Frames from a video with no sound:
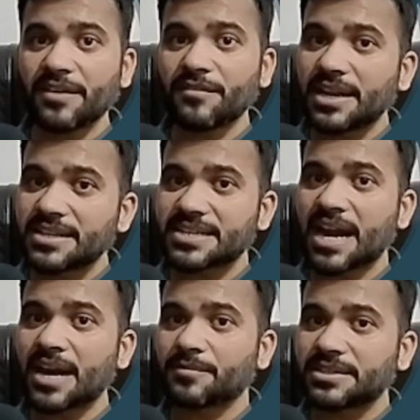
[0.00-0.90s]
will
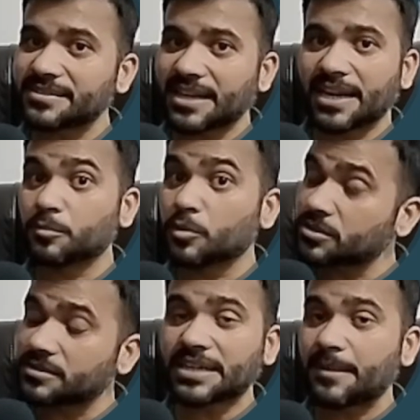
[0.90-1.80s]
start with the select. Most of
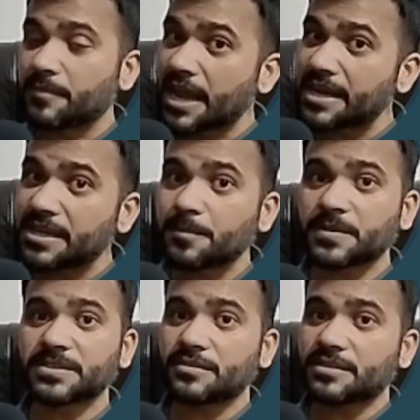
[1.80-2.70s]
the time, 90%
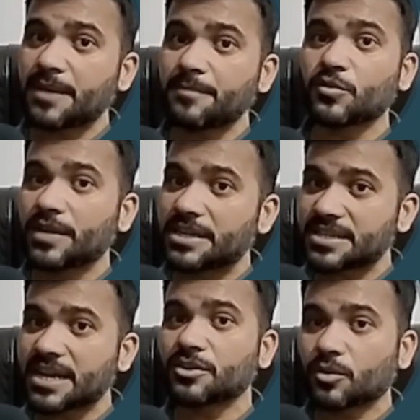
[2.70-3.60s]
of the time, you will
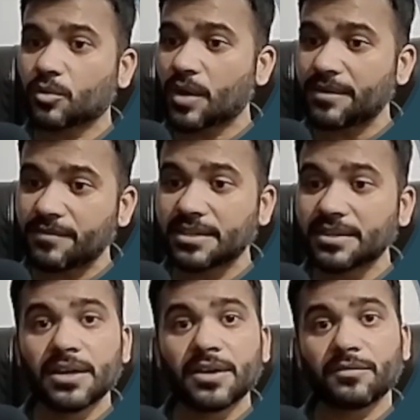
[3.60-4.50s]
start your query
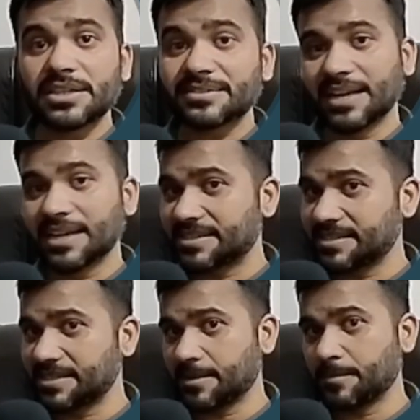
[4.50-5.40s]
with the select
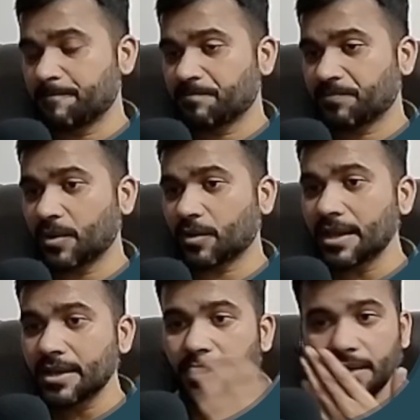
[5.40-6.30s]
statement. Okay.
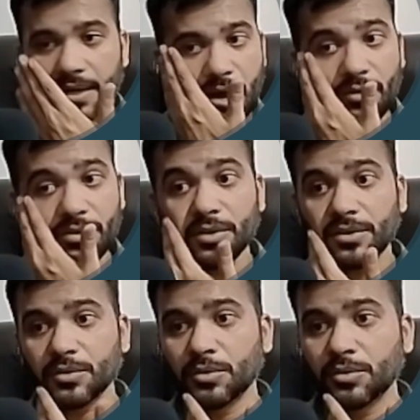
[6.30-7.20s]
Now
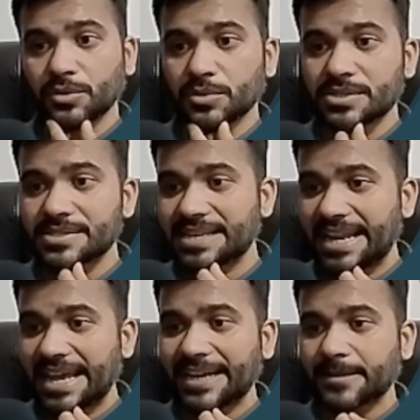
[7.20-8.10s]
you use
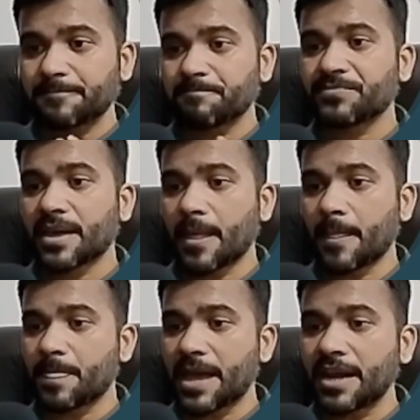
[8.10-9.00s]
select,
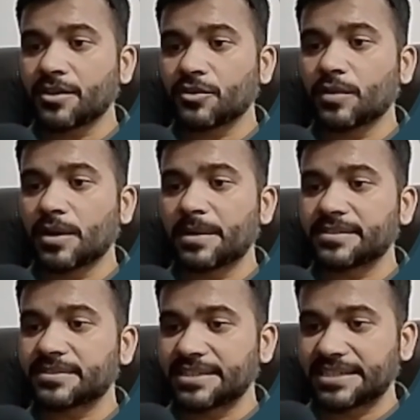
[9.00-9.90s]
and then you will
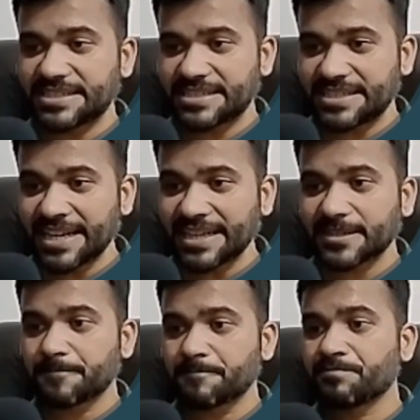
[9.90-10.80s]
mention distinct.
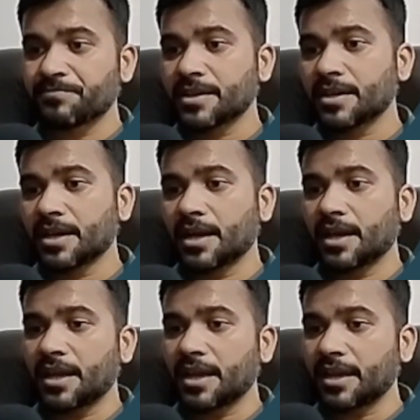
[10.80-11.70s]

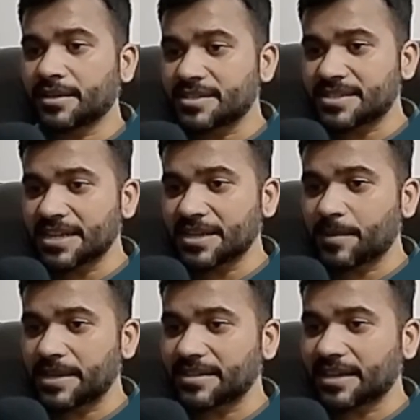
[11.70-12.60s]
Distinct
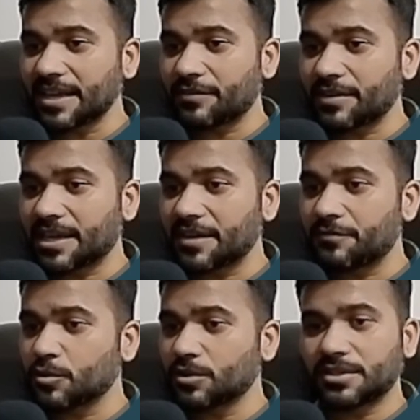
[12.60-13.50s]
basically will give
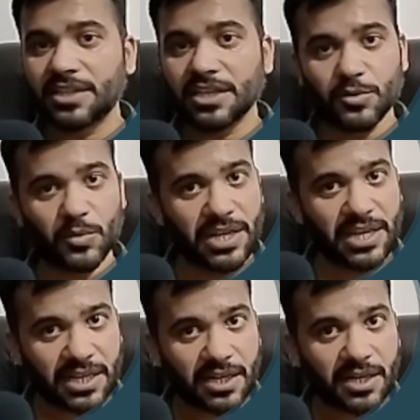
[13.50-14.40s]
you the unique